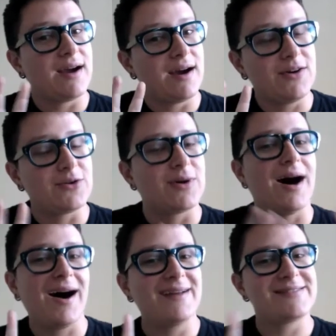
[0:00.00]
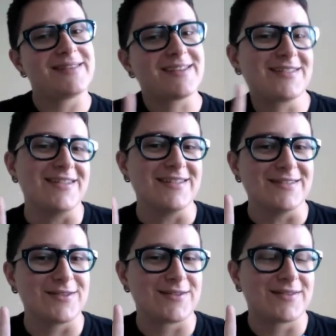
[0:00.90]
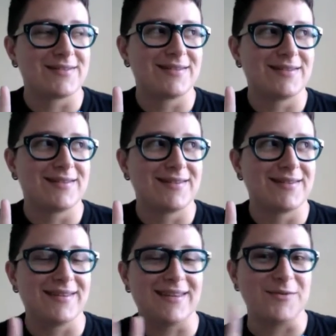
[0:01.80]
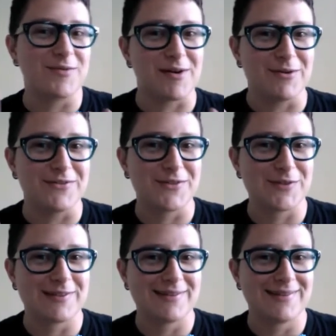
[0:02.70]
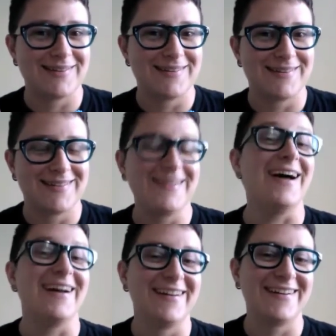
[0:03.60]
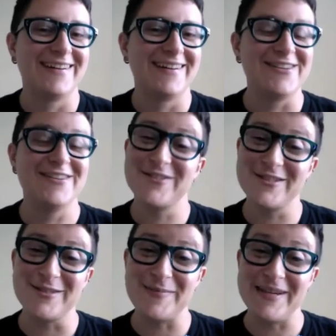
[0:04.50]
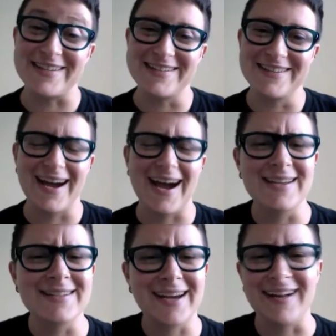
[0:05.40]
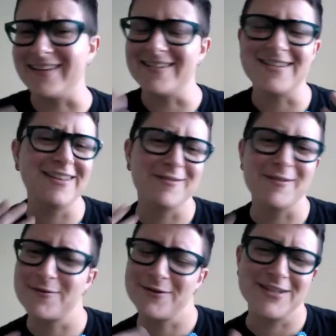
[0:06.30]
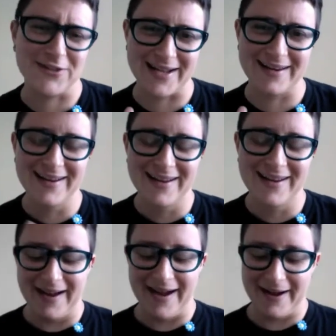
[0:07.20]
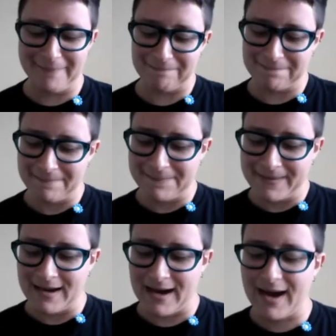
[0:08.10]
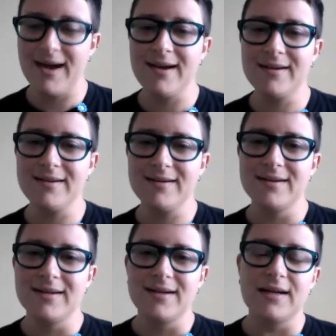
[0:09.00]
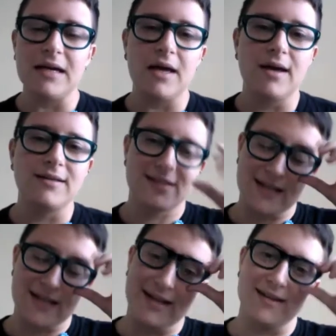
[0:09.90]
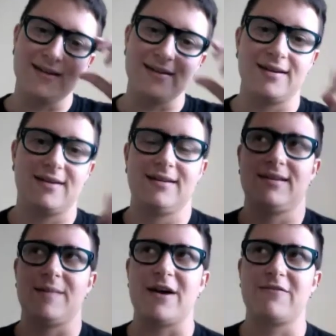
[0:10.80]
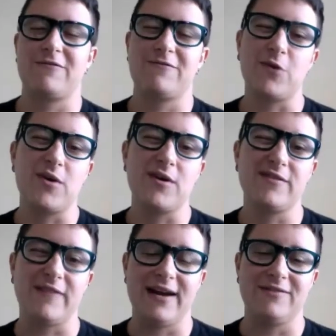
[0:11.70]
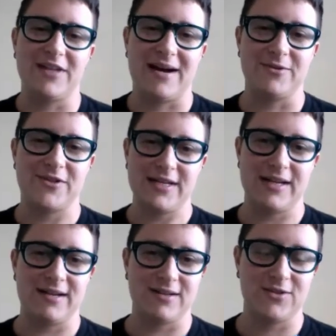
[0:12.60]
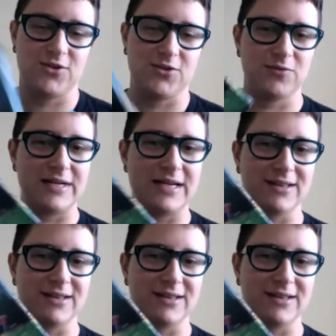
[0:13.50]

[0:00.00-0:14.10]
oh, hot sex scenes, lesbian werewolves. Yeah, your interest is piqued. I can tell. I can tell even through the internet. Um, I decided about four or five chapters in to reading